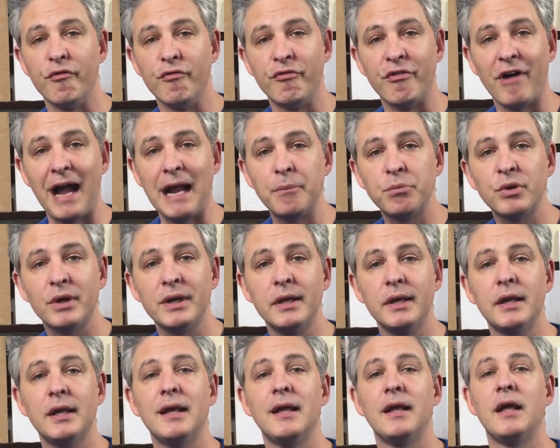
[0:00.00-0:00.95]

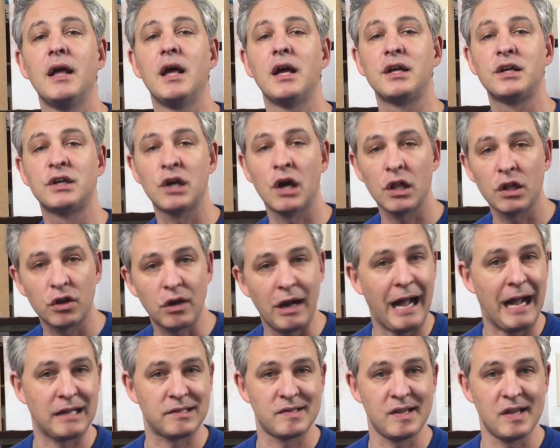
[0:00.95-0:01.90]
vibrant color
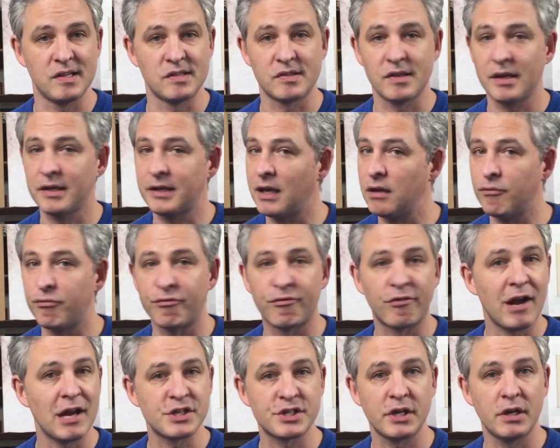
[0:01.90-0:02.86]
accents can
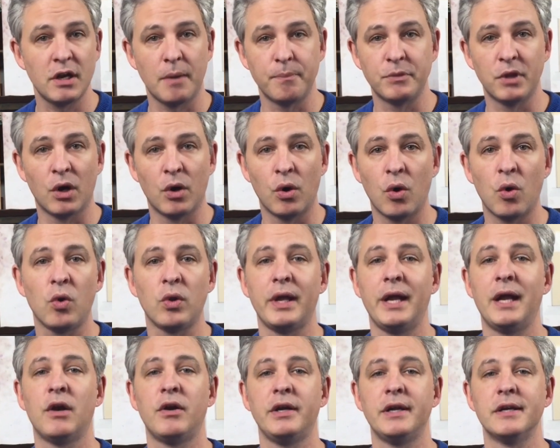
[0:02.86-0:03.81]
freshen up the whole
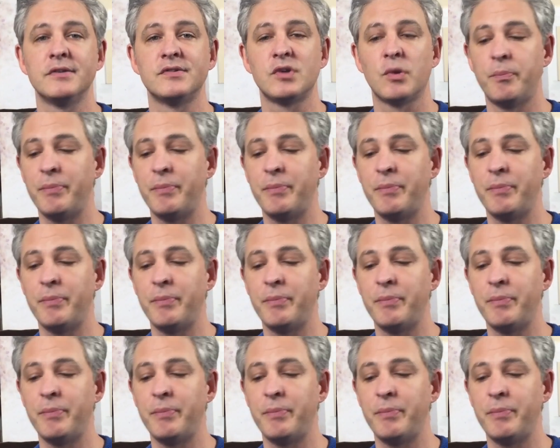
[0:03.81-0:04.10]
area. So